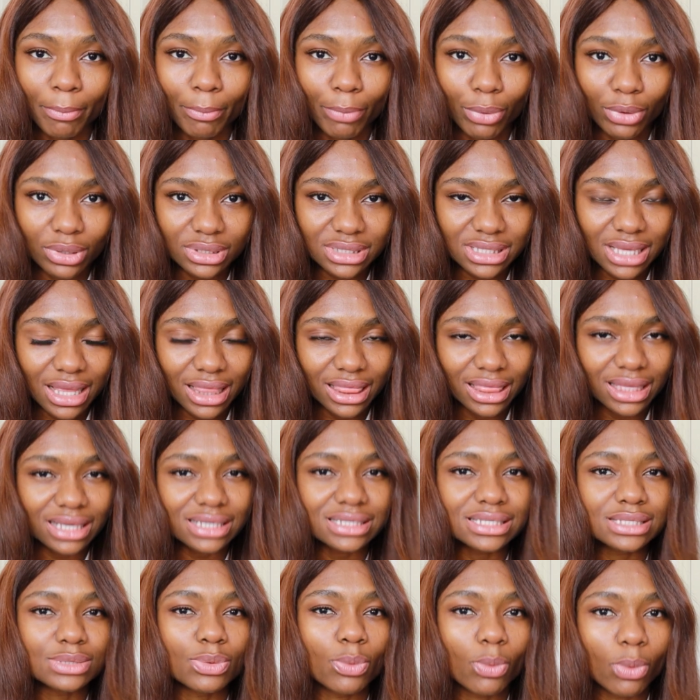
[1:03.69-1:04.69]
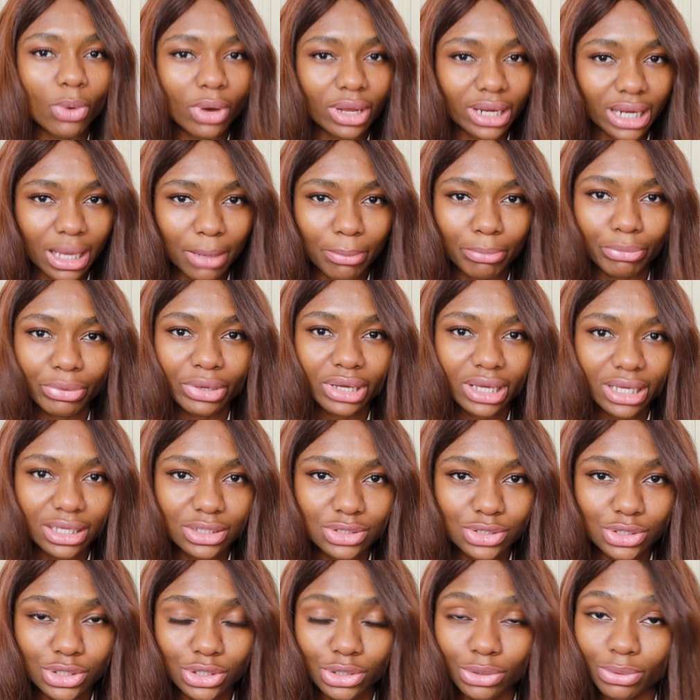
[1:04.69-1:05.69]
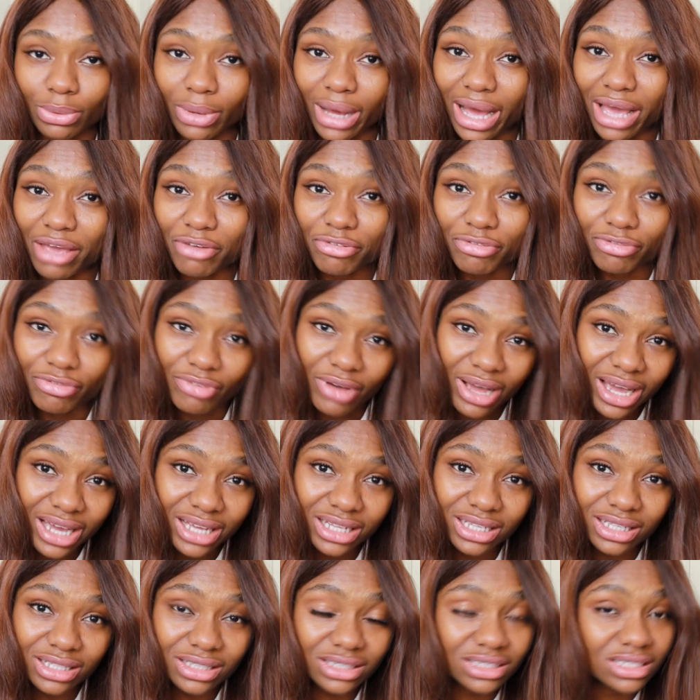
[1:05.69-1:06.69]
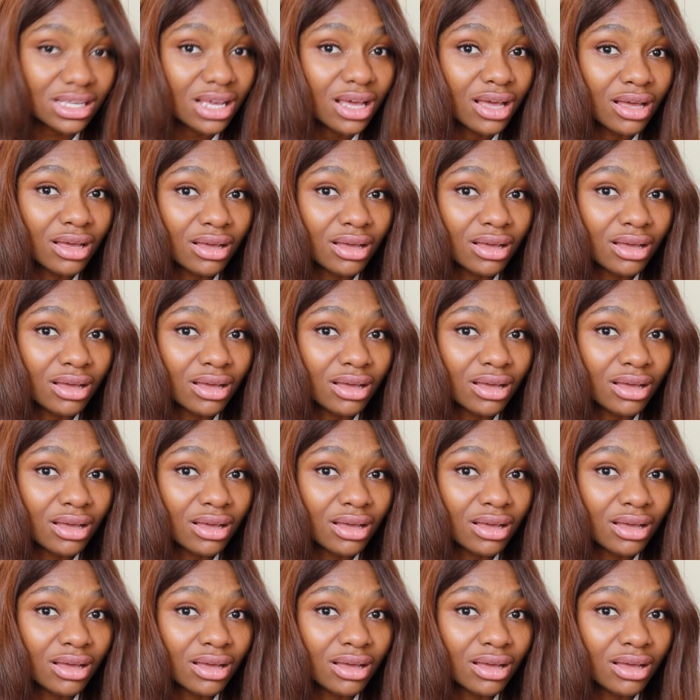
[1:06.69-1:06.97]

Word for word: But this one I'm bringing to you, I find it